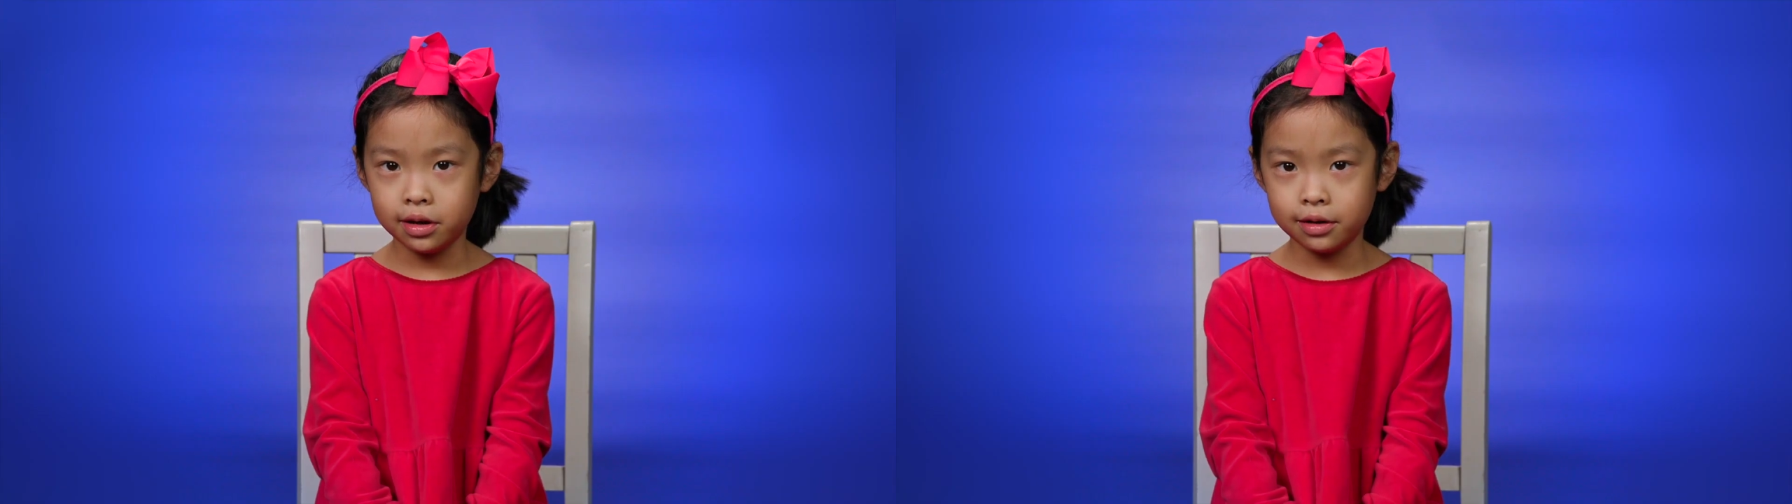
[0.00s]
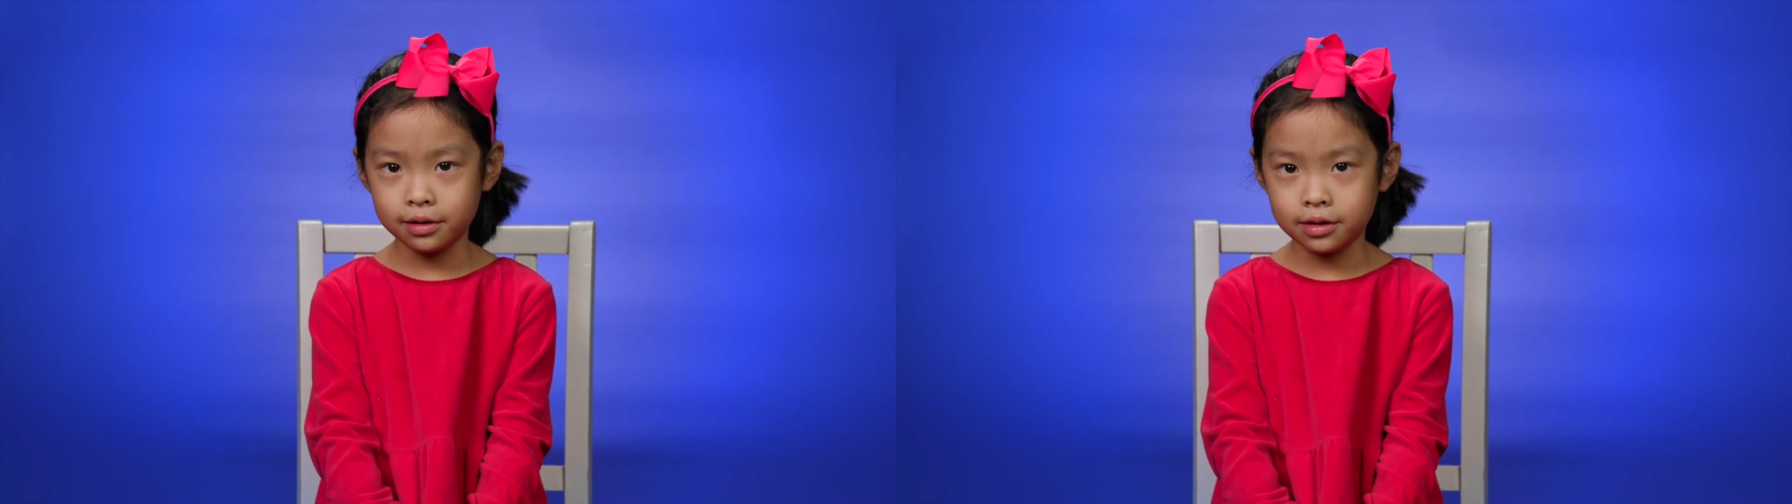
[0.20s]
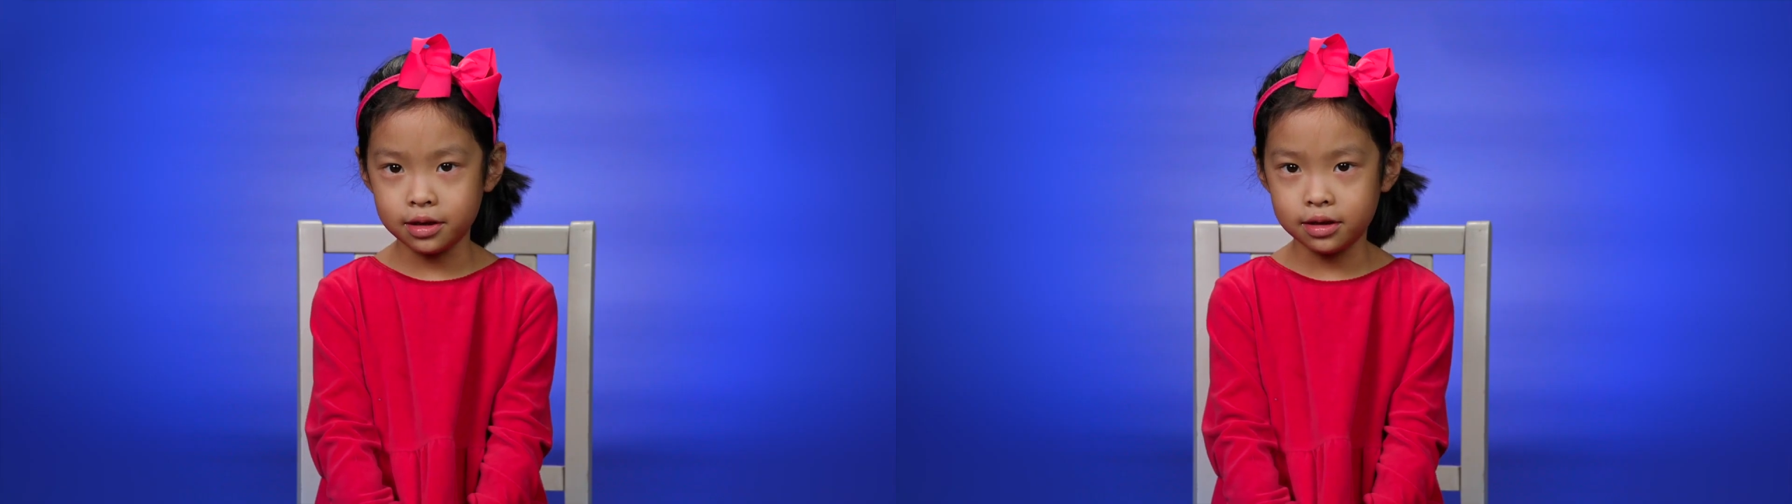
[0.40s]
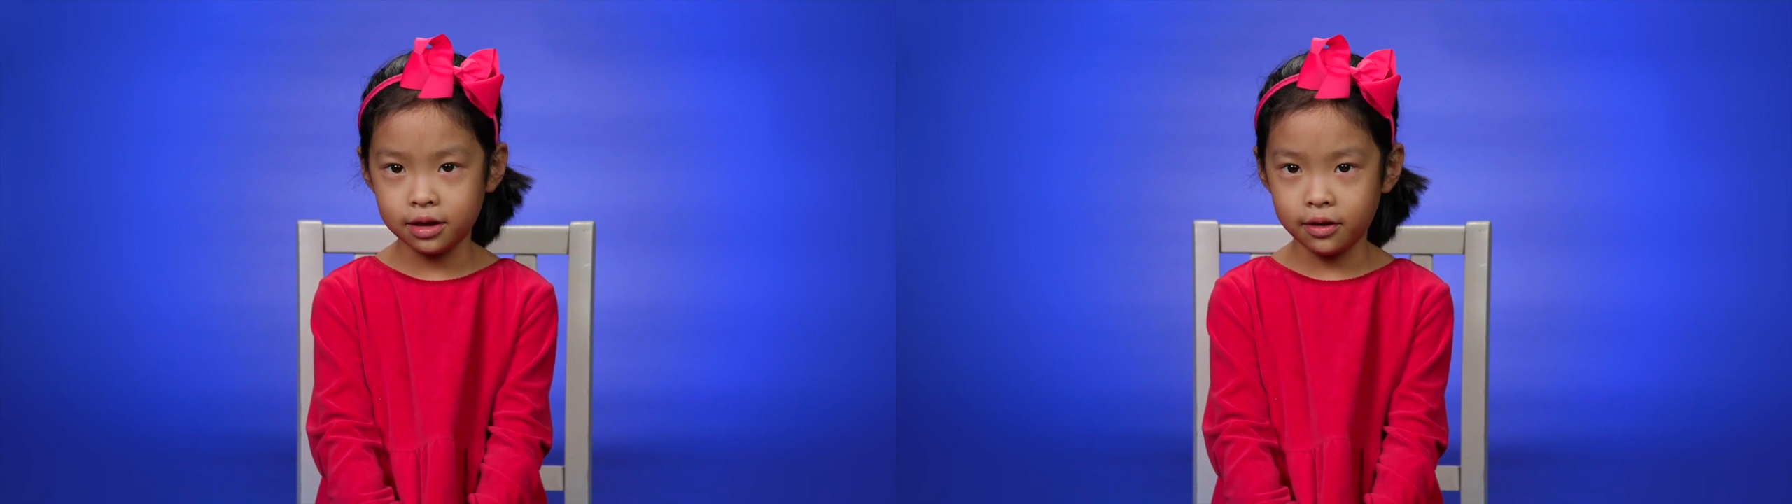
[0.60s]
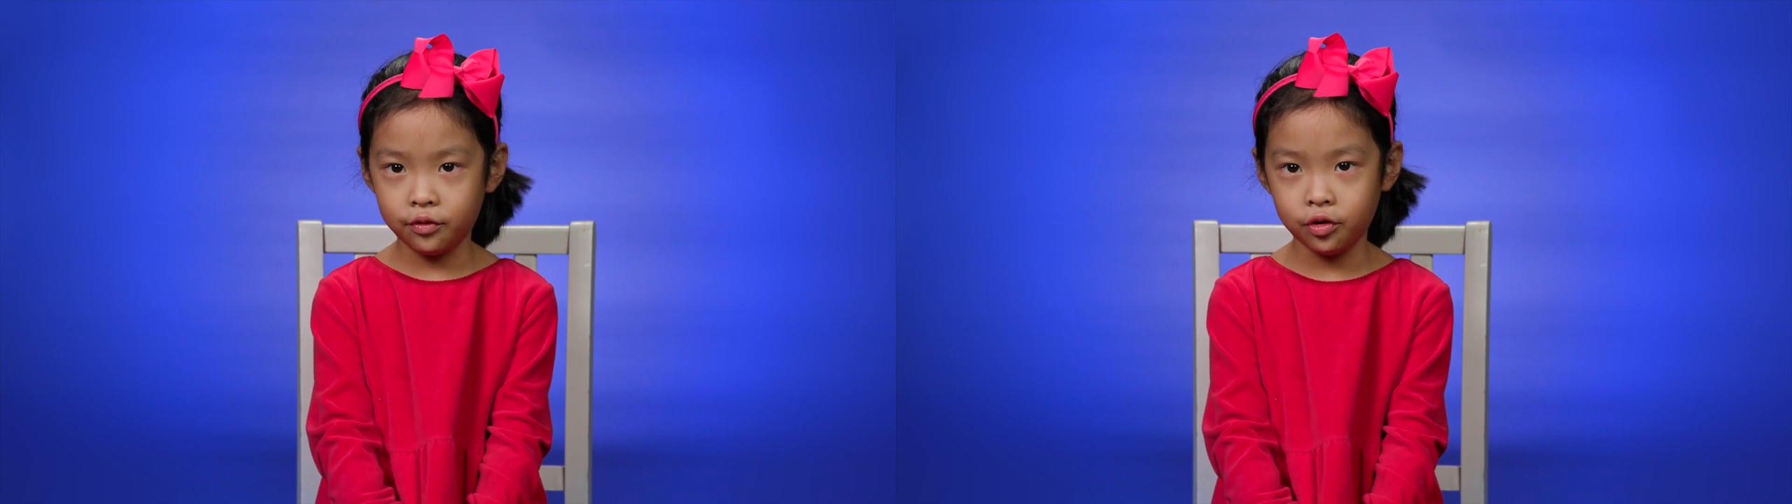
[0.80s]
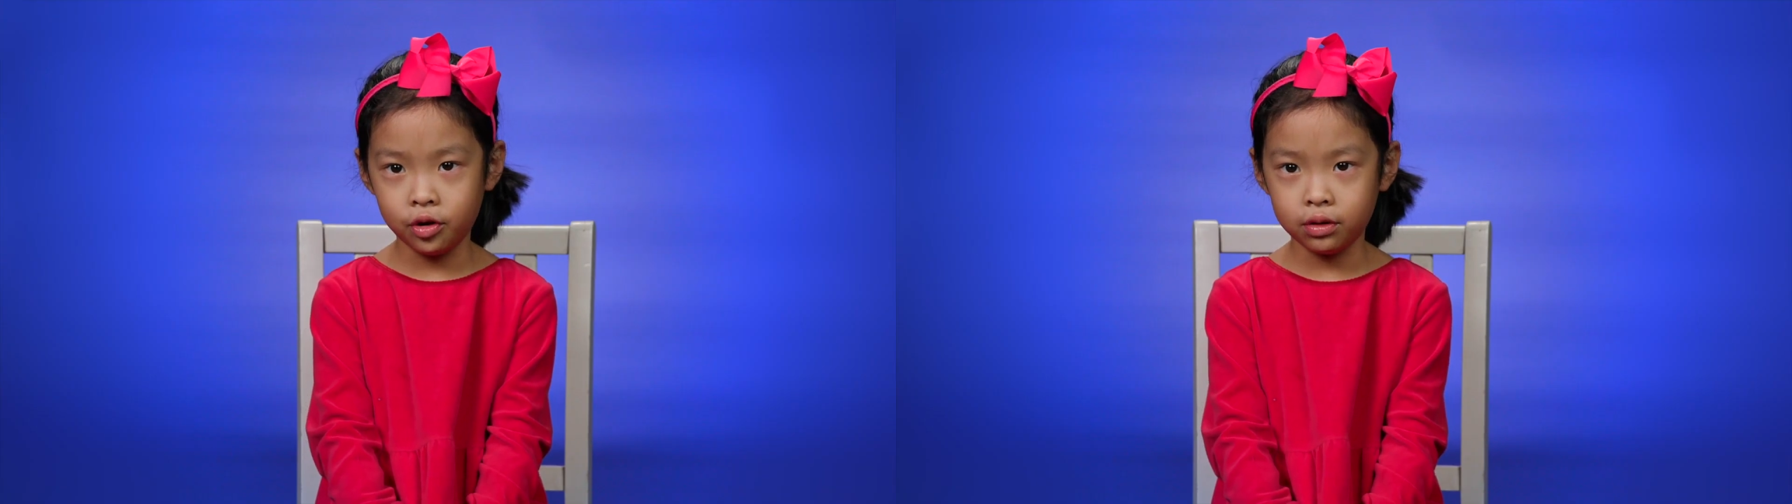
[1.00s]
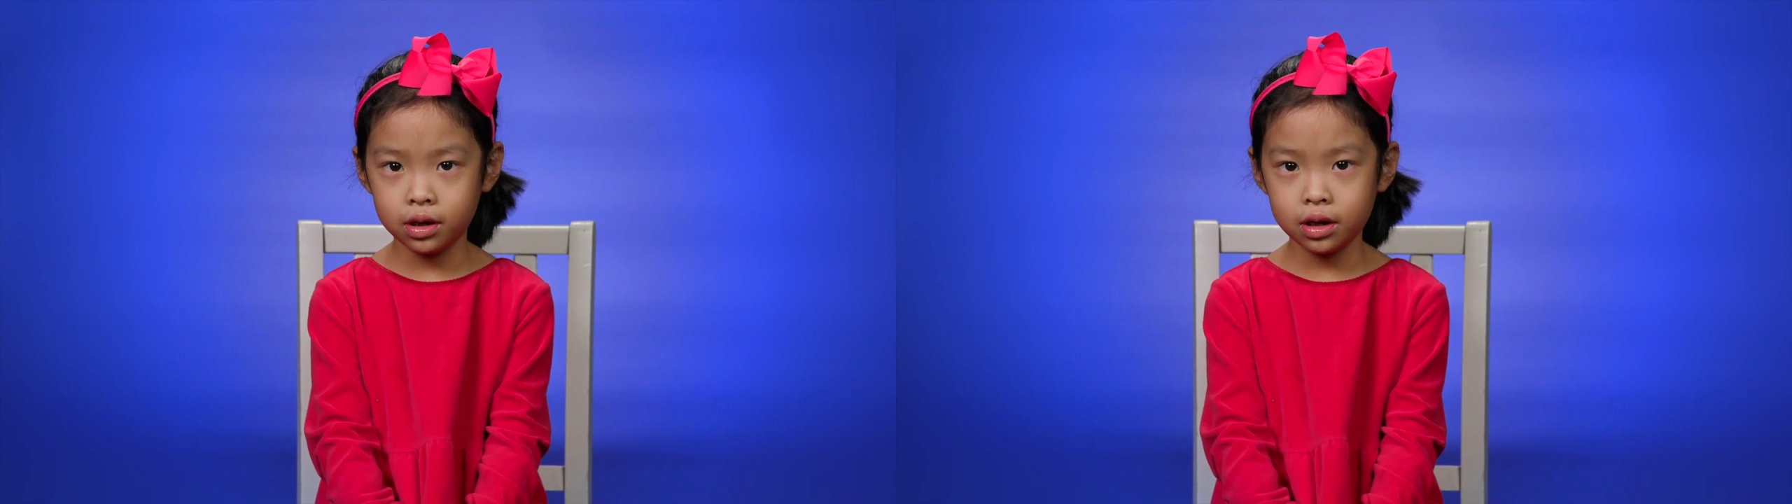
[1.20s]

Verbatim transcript: lots of junk food.